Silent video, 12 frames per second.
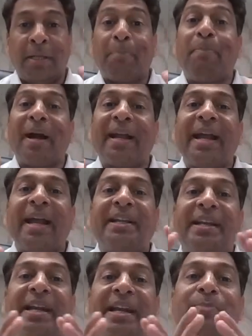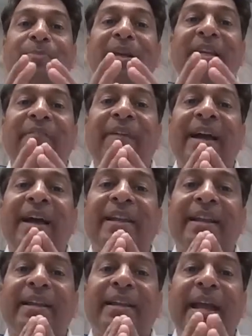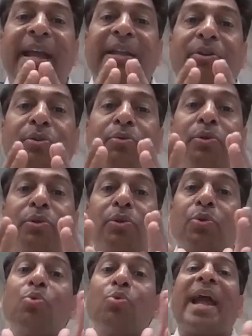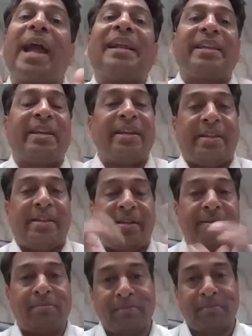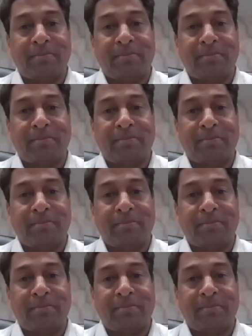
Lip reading: the bucket is being divided into 2 categories.